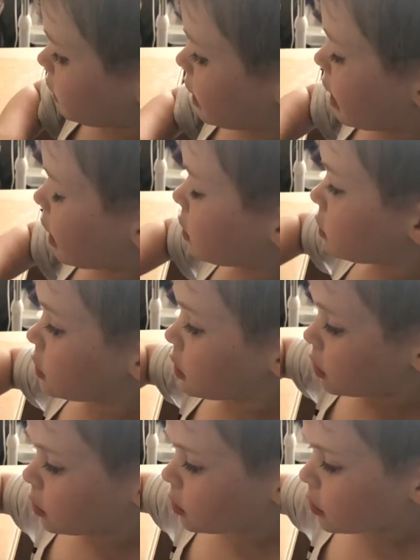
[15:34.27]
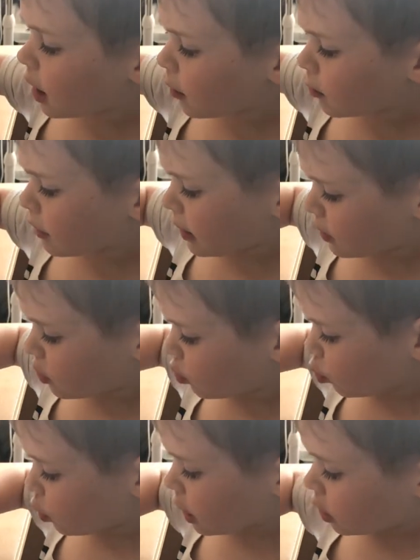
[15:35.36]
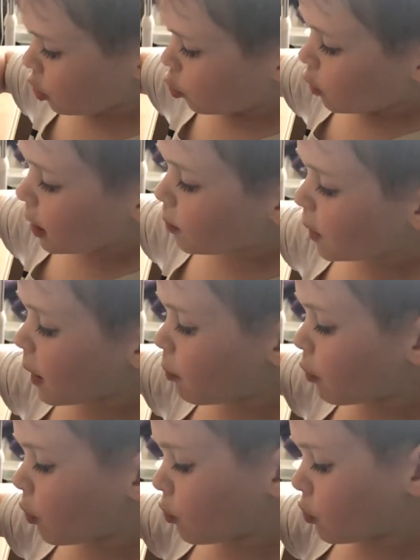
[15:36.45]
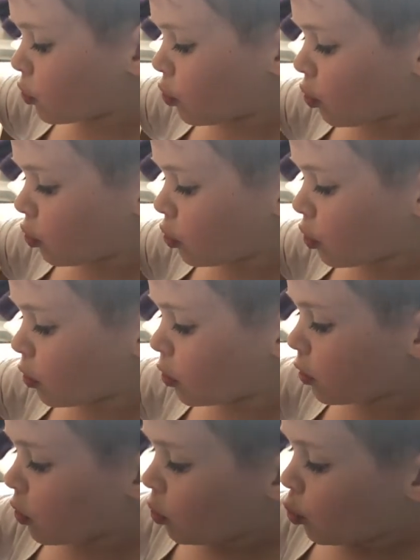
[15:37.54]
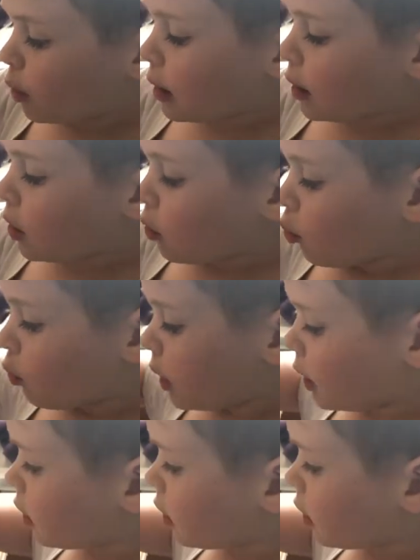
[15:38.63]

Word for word: Yeah. That means when when people's not good when when